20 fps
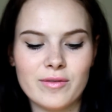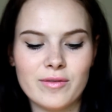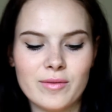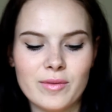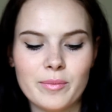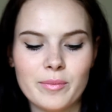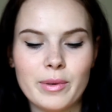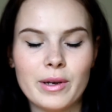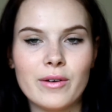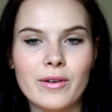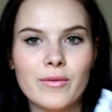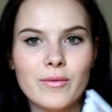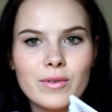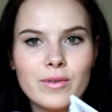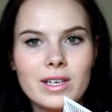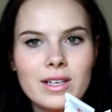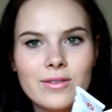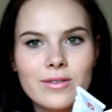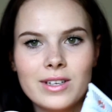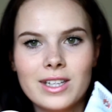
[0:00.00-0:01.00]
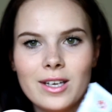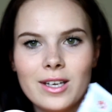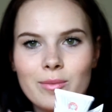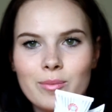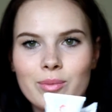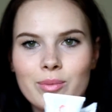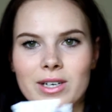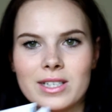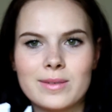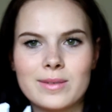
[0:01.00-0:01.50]
I've been really, really
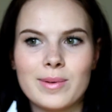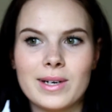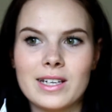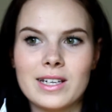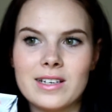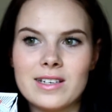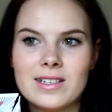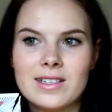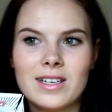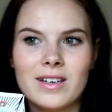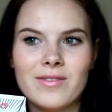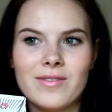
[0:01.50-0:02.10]
impressed by these,